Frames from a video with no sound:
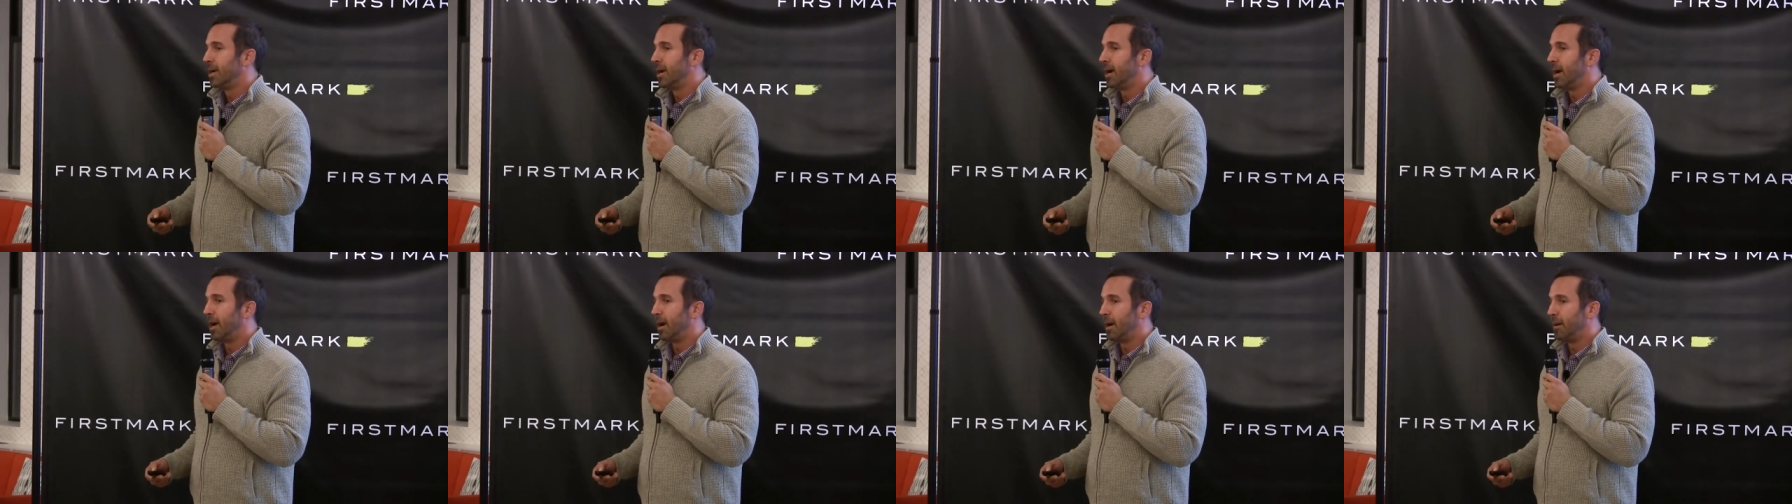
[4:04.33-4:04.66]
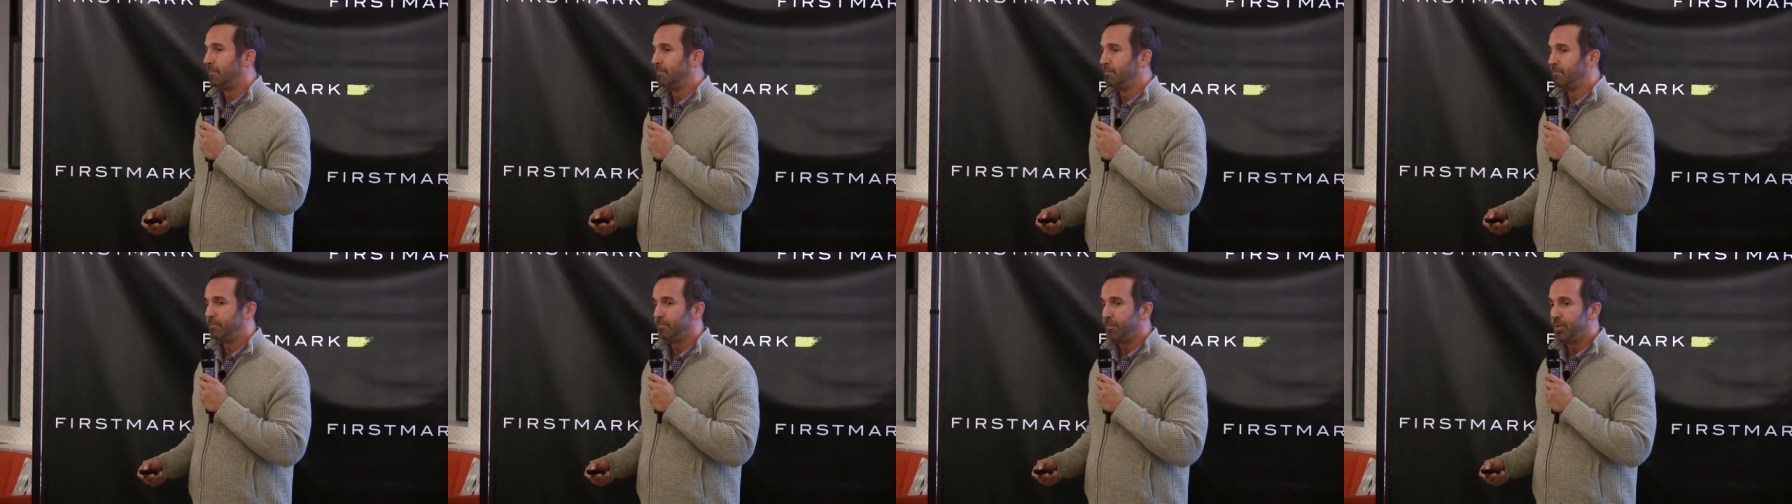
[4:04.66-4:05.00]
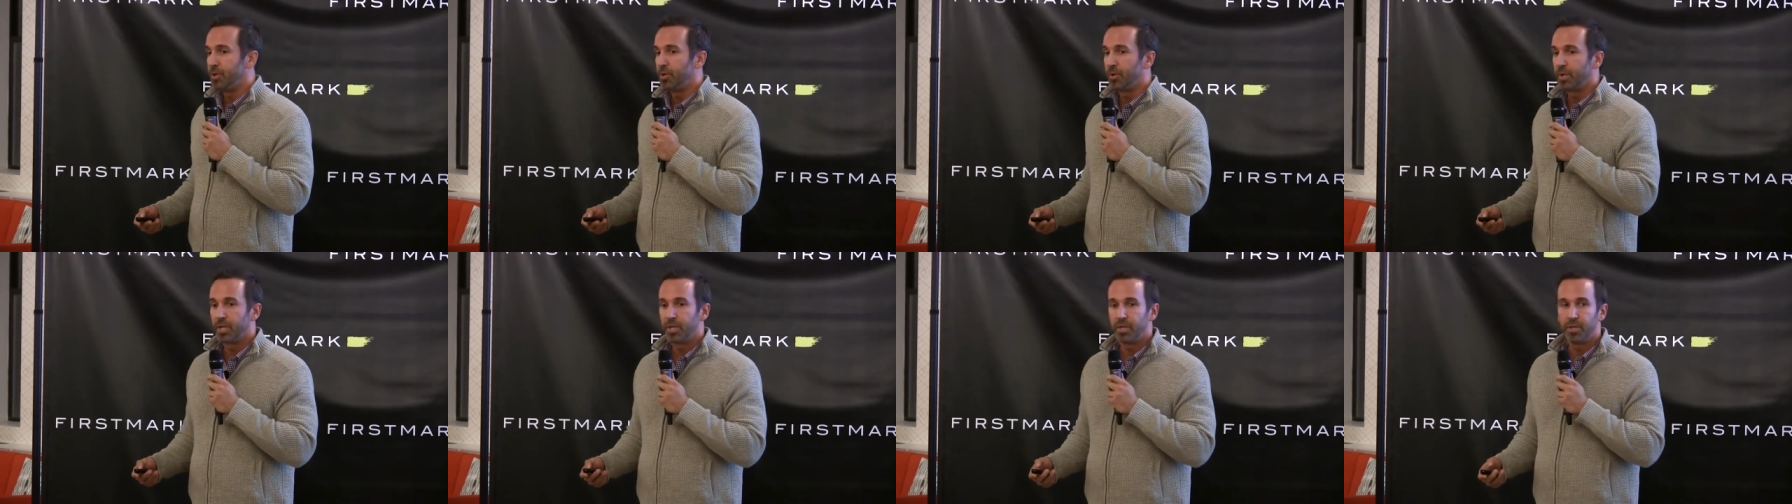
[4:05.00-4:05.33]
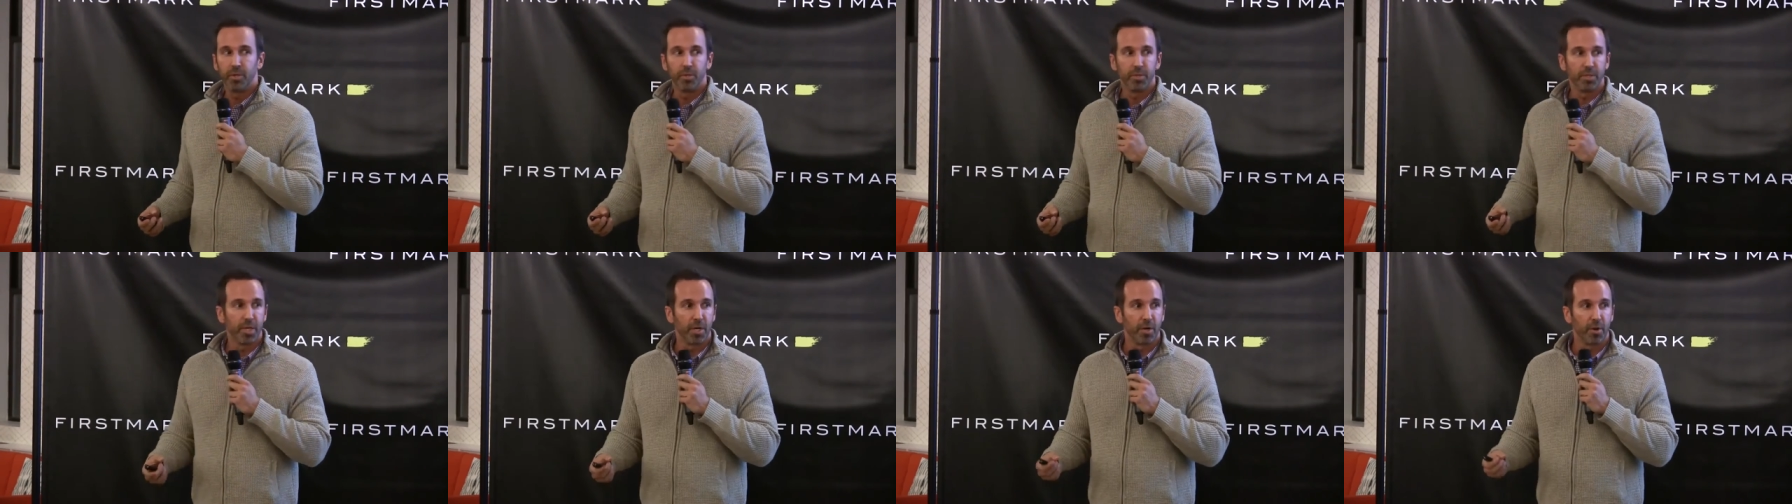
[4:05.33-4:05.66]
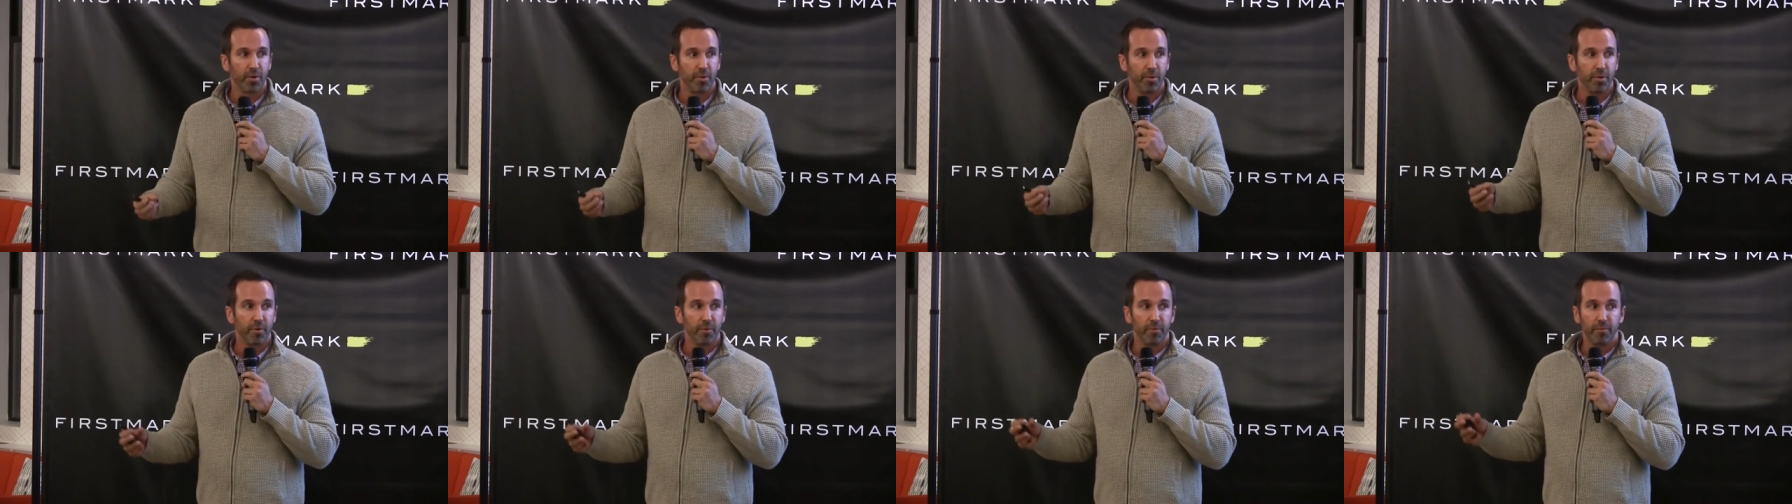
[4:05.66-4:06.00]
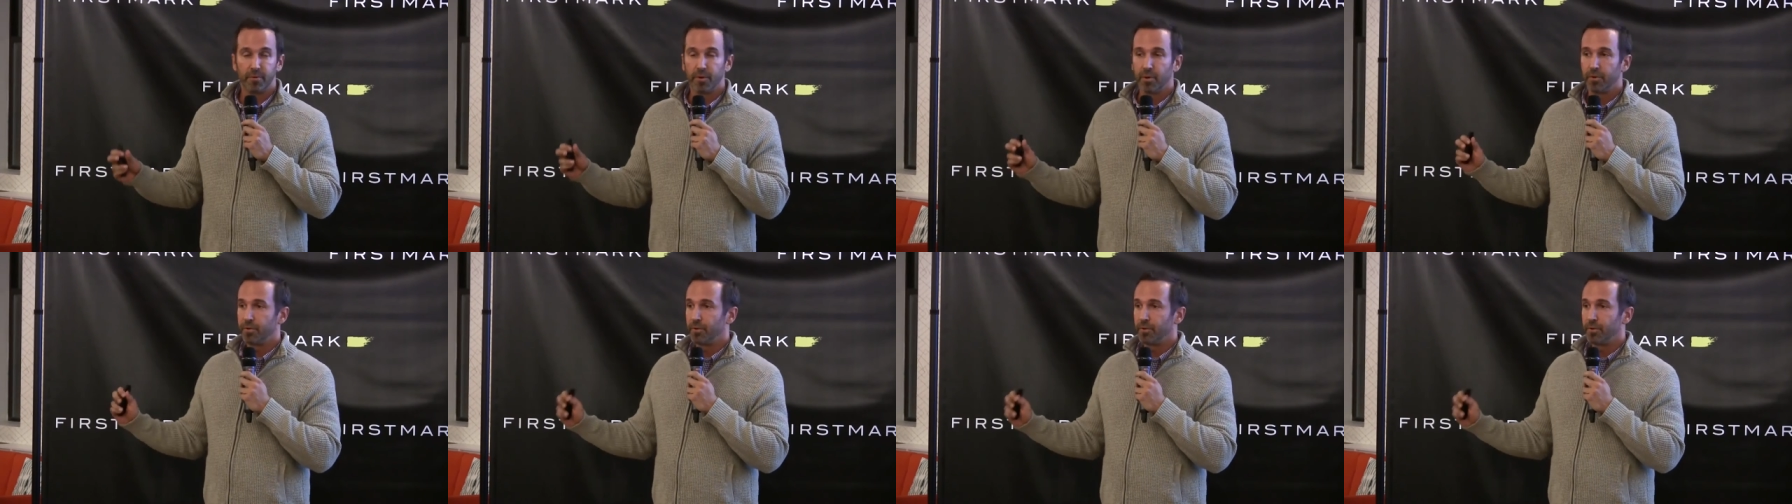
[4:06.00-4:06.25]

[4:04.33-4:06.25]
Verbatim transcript: Um, you can use it on your,